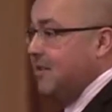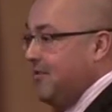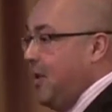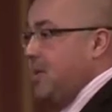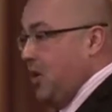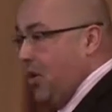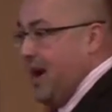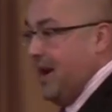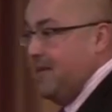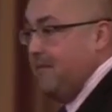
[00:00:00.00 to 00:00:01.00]
from
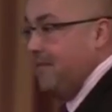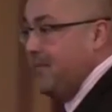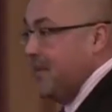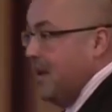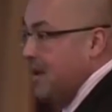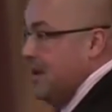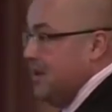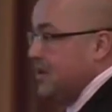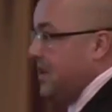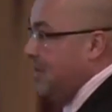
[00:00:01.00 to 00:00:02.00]
Ukraine.
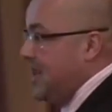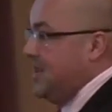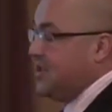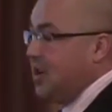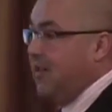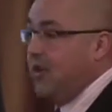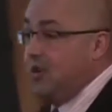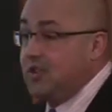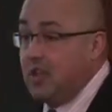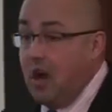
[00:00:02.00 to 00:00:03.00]
Some of these
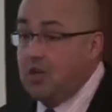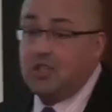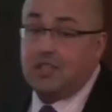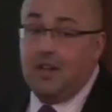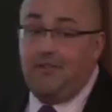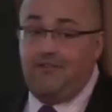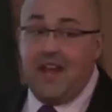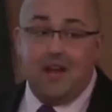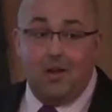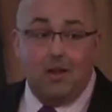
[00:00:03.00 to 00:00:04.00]
servers are just going to
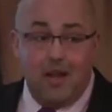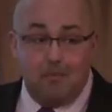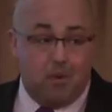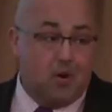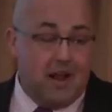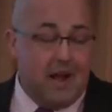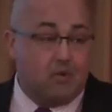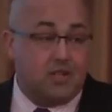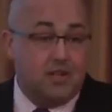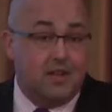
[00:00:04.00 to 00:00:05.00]
fail and burn
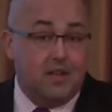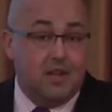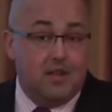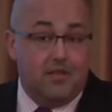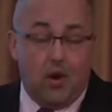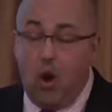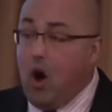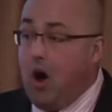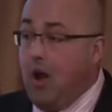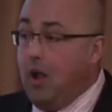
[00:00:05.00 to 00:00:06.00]
out. They're
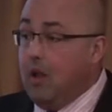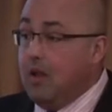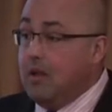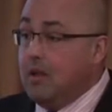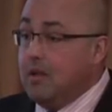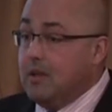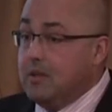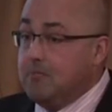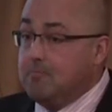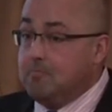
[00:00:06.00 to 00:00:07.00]
all
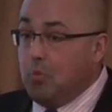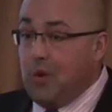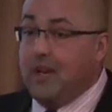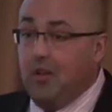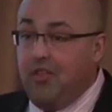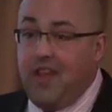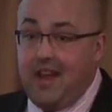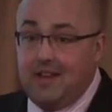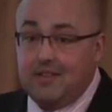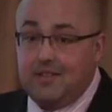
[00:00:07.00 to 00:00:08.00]
real
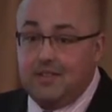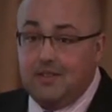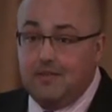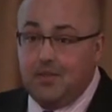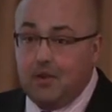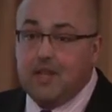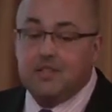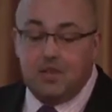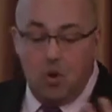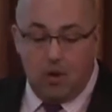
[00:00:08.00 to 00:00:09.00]
things. There
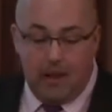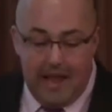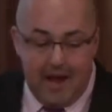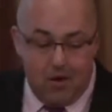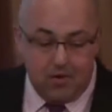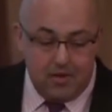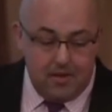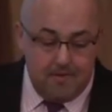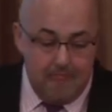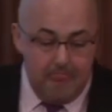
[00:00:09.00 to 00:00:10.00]
is no cloud.
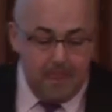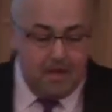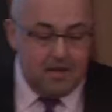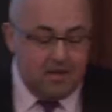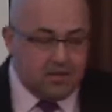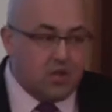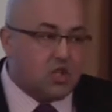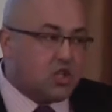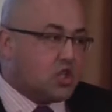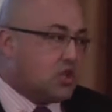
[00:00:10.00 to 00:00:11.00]
So
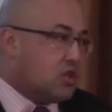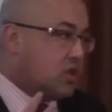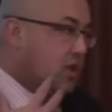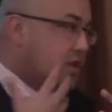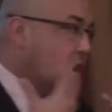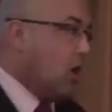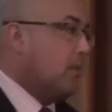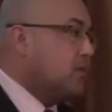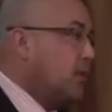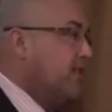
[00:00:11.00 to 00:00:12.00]
the
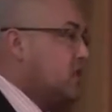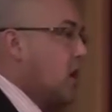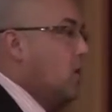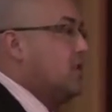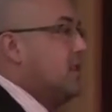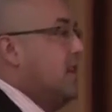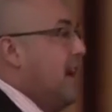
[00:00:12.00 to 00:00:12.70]
terms we've chosen